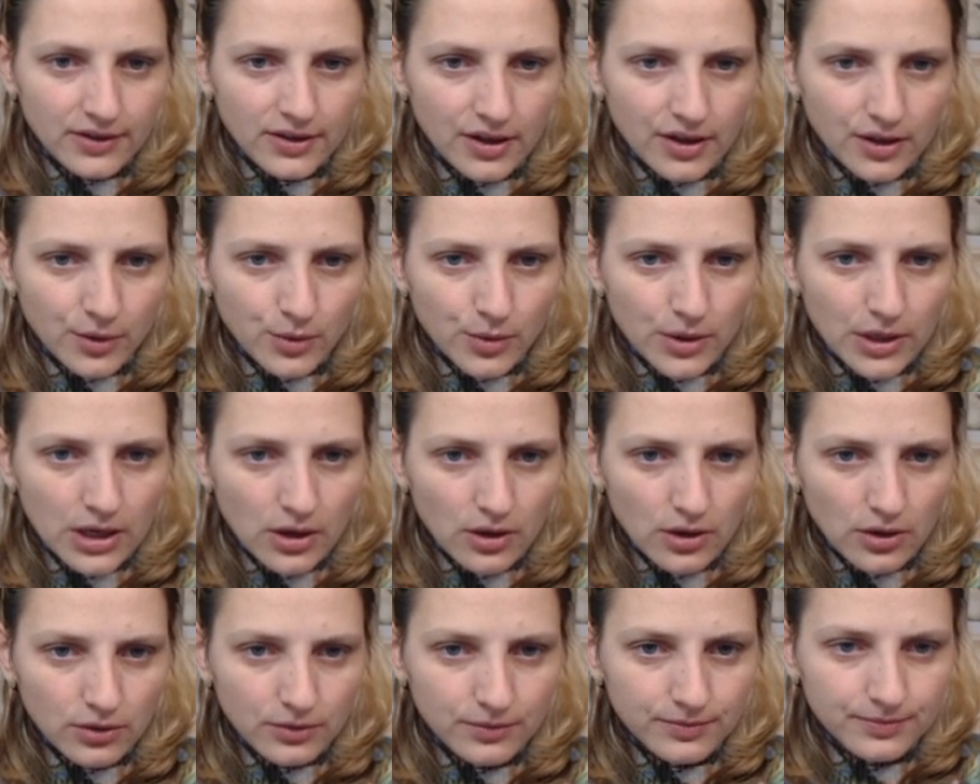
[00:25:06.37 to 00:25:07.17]
There we
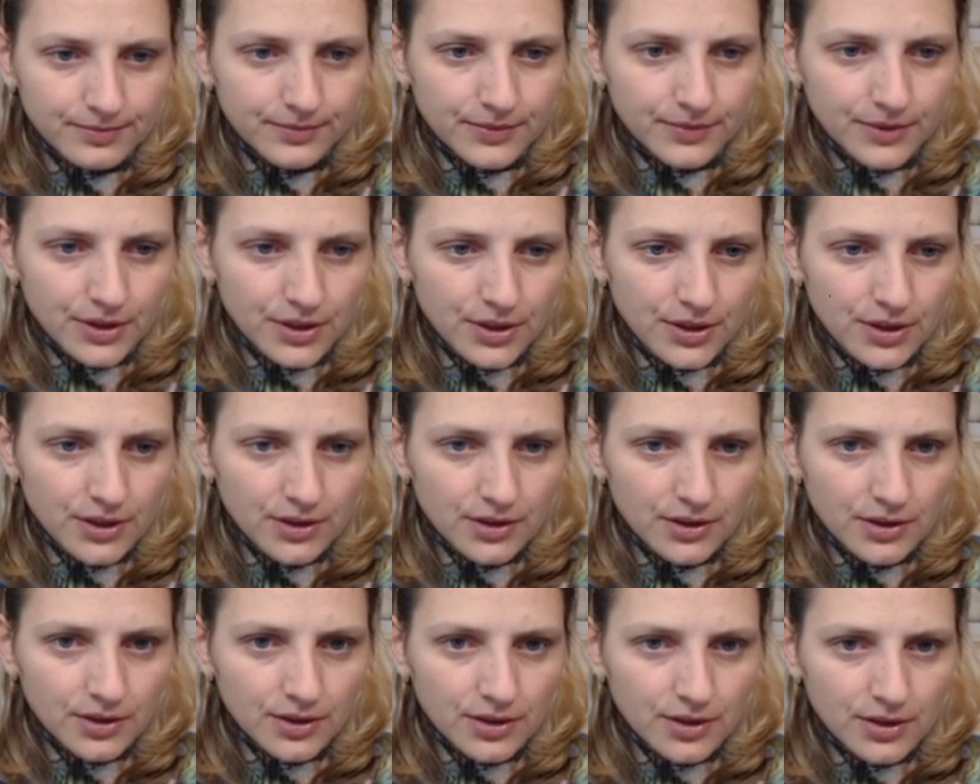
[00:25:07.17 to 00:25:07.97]
go.
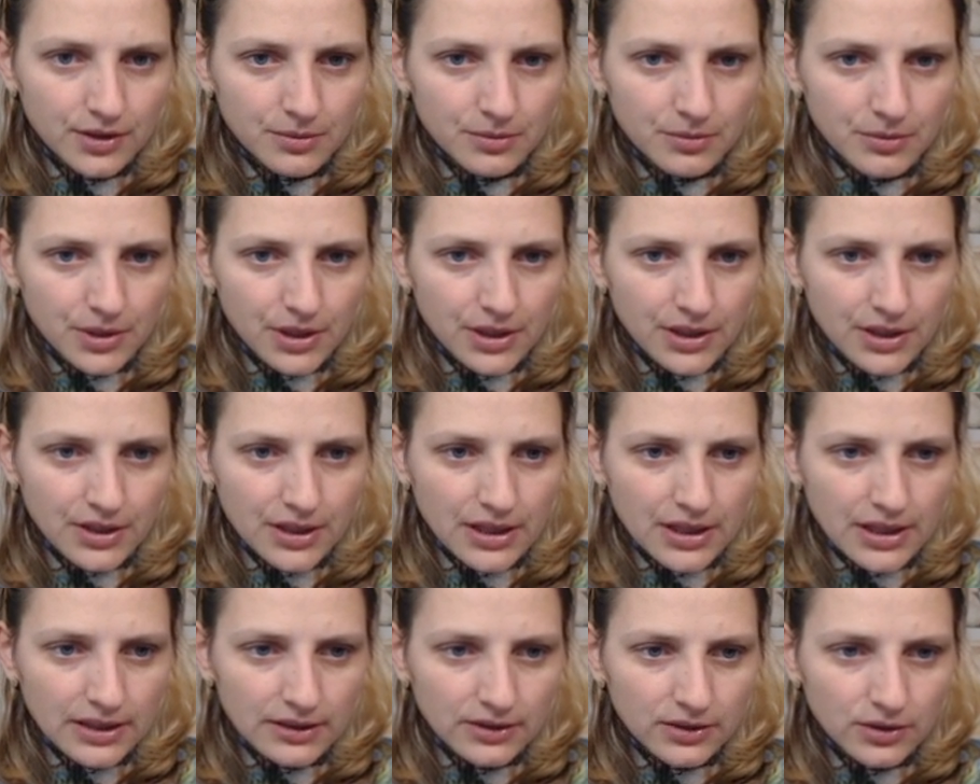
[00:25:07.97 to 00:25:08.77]
Here, bring
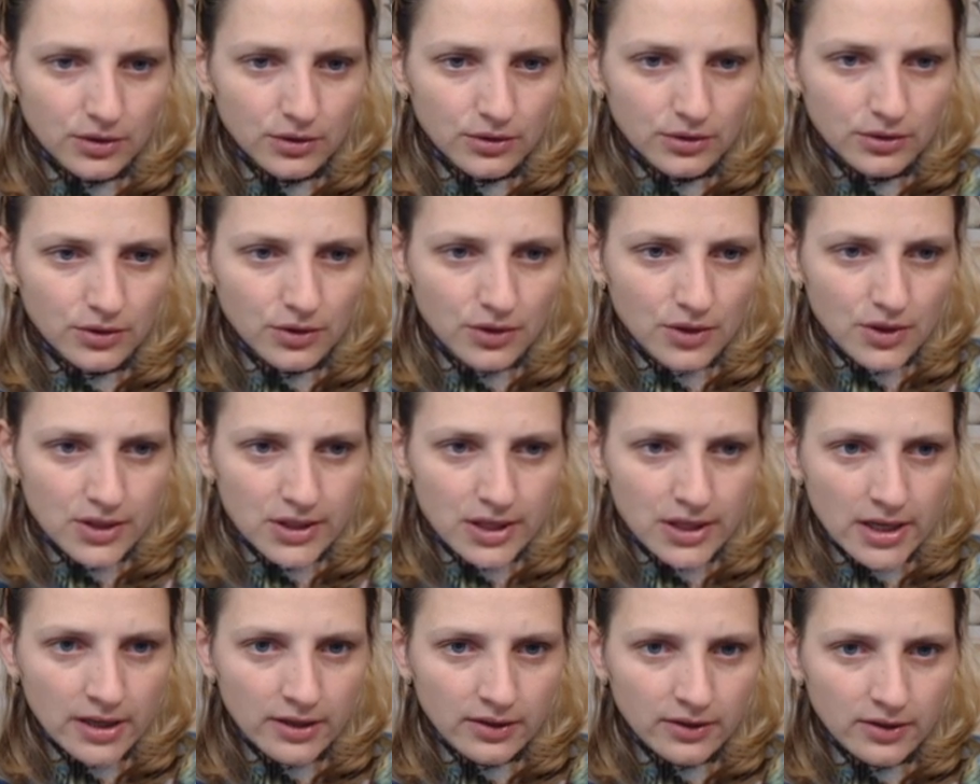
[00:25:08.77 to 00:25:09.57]
the other rook to the
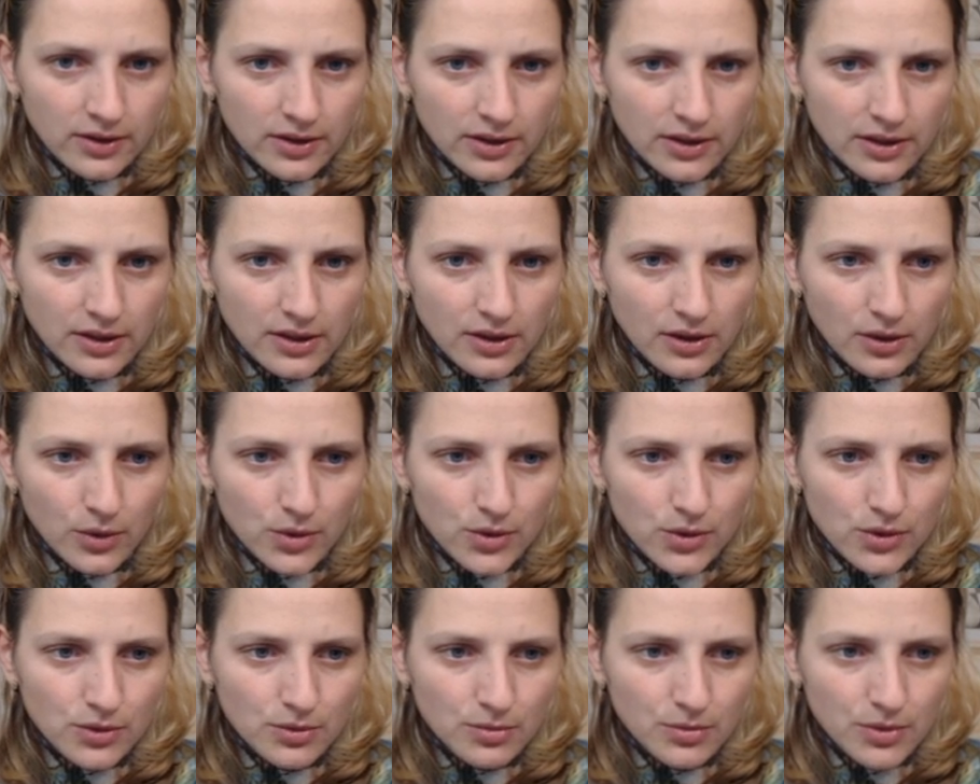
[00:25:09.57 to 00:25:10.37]
center. He
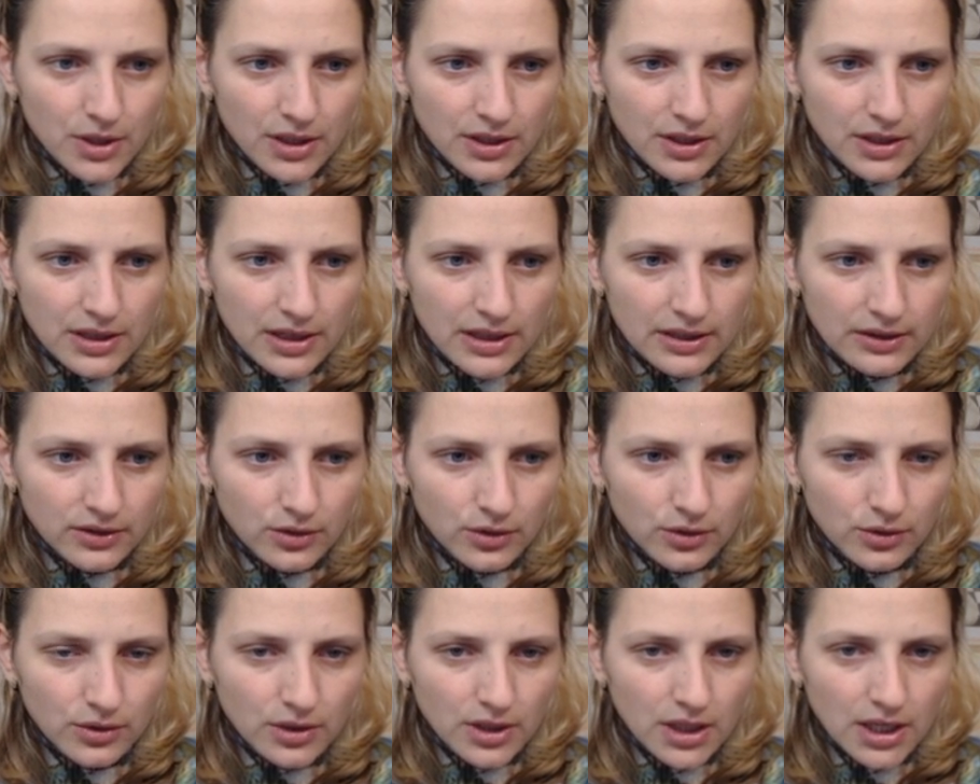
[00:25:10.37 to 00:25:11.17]
also bring the other
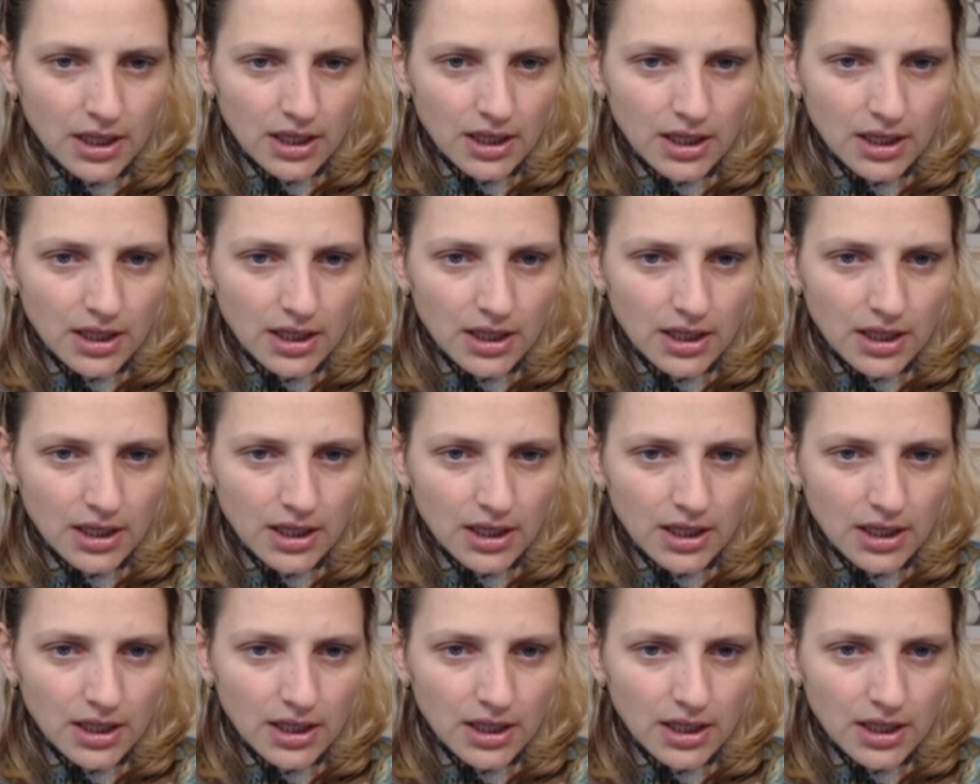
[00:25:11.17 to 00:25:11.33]
rook.